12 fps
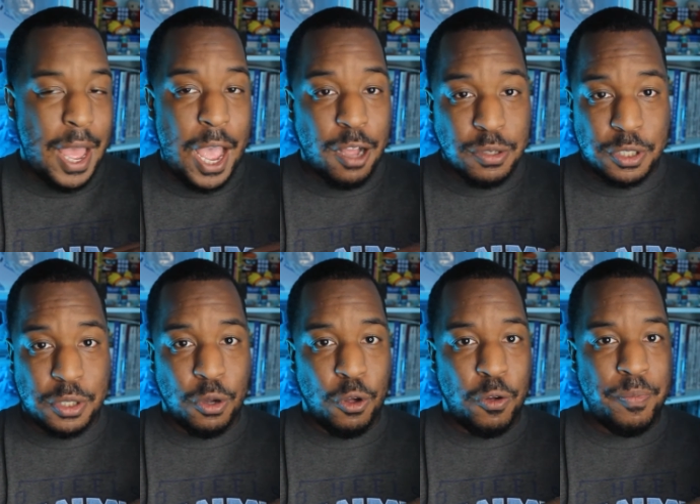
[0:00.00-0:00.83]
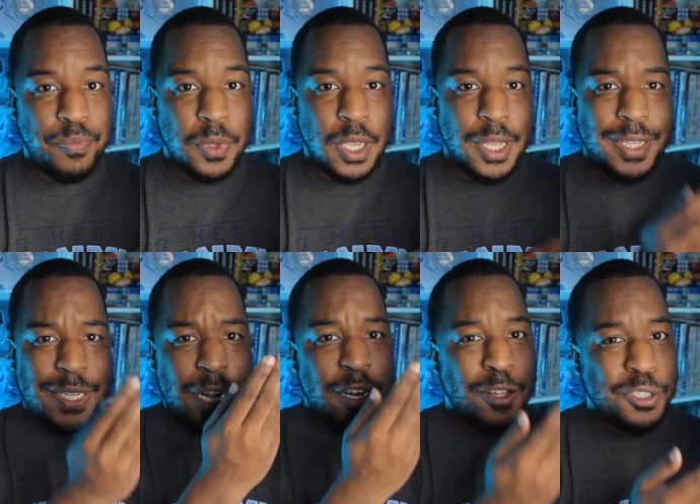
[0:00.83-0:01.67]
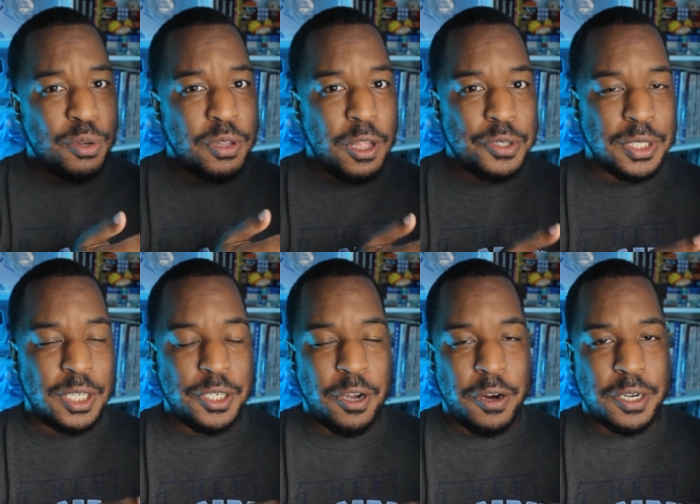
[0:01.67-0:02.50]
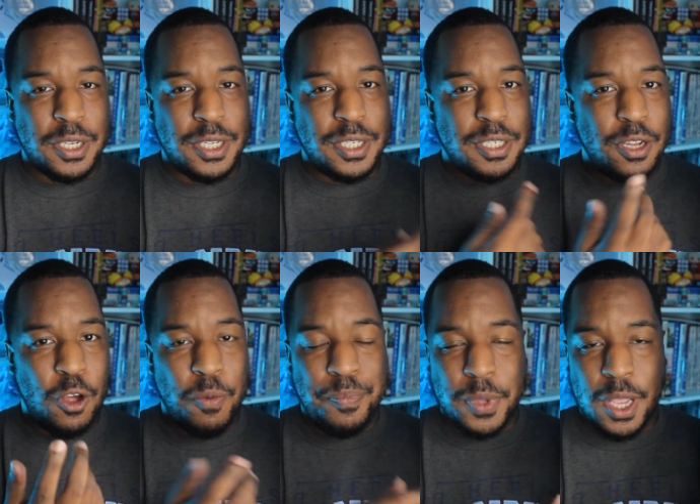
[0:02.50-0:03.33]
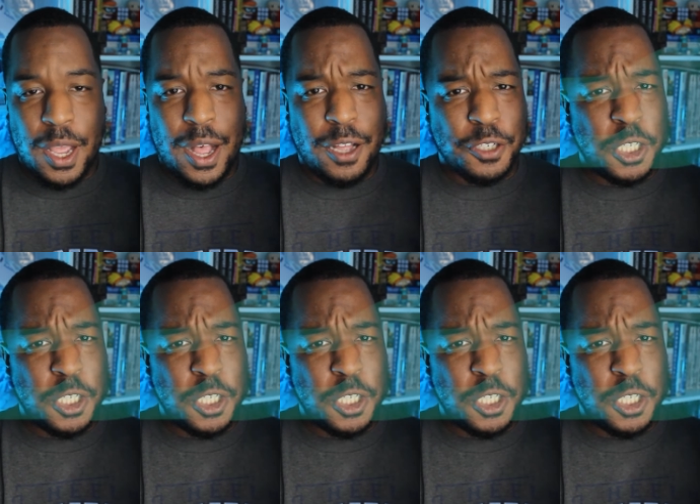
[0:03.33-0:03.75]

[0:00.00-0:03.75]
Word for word: outsole is that it also glows in the dark. So I'll